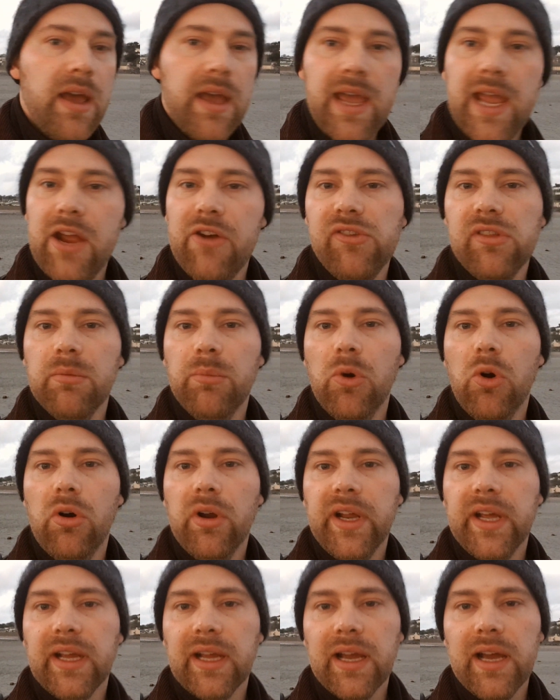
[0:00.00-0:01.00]
here in the
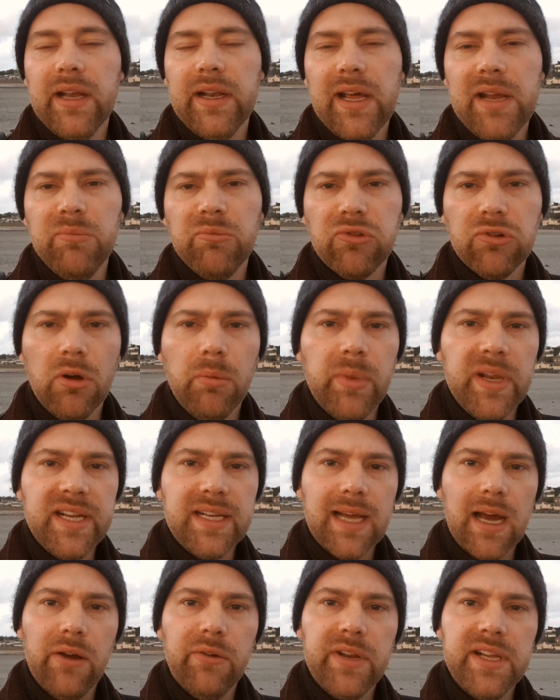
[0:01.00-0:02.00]
morning and then probably
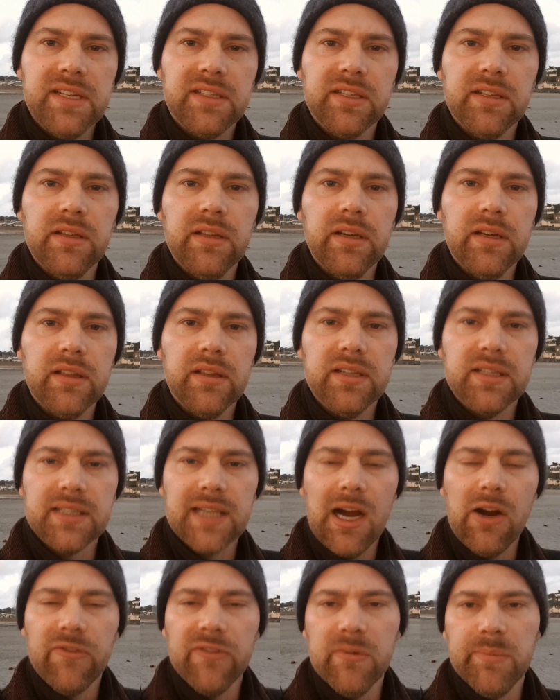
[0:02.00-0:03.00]
down into the
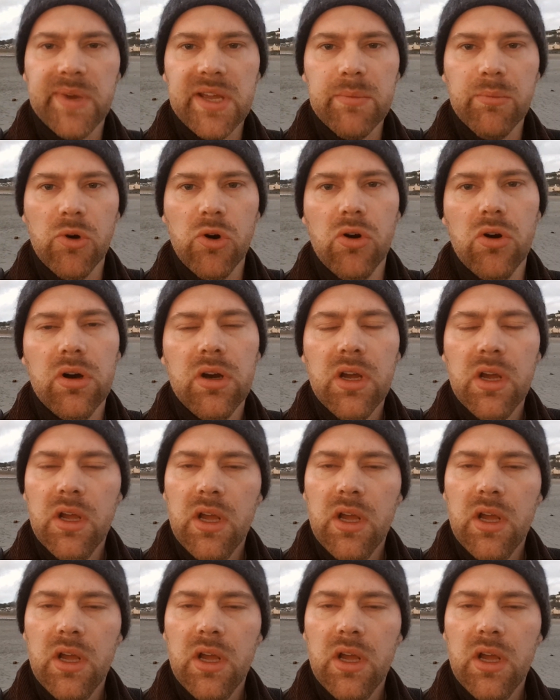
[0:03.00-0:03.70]
south a bit more,